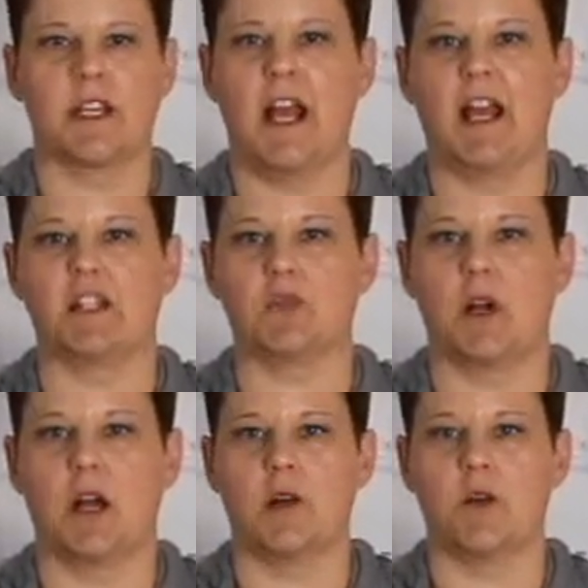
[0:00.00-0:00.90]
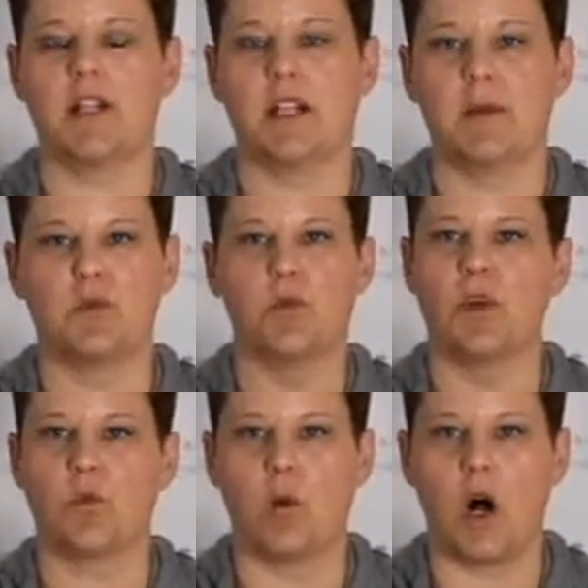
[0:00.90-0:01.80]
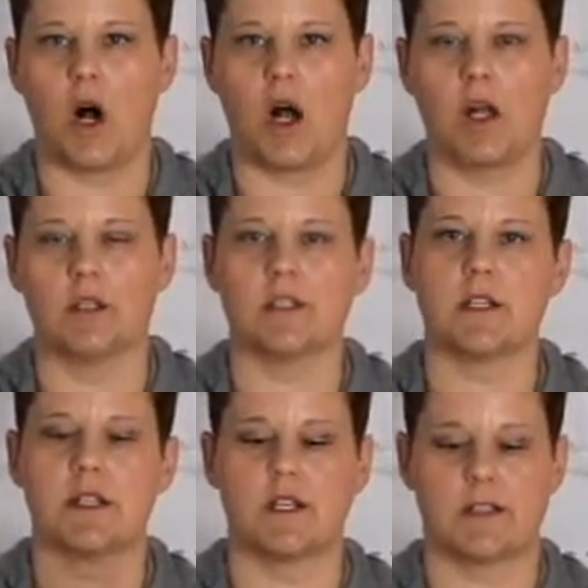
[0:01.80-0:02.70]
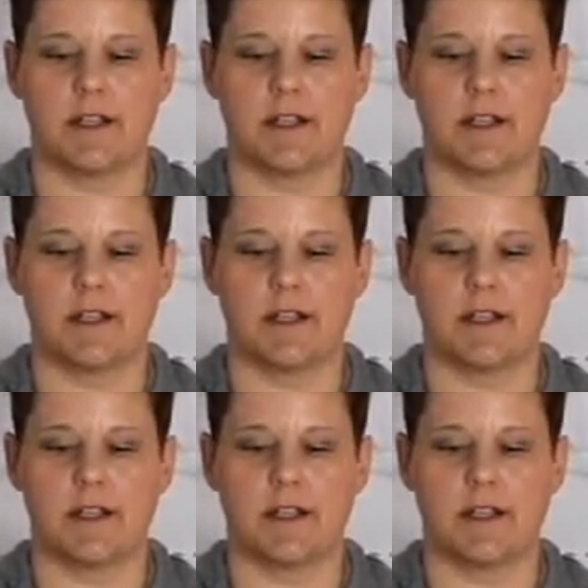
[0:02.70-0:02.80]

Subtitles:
It has reclaimed wood walls and things